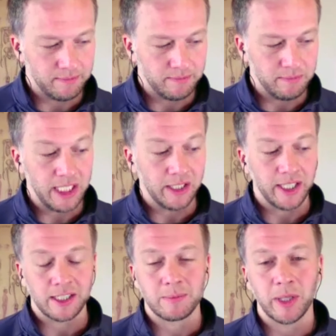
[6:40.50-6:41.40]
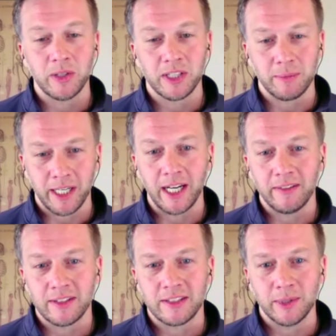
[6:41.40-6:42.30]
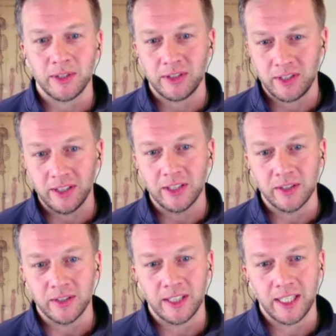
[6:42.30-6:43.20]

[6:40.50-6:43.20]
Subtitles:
needling exposure, but I have a similar to you.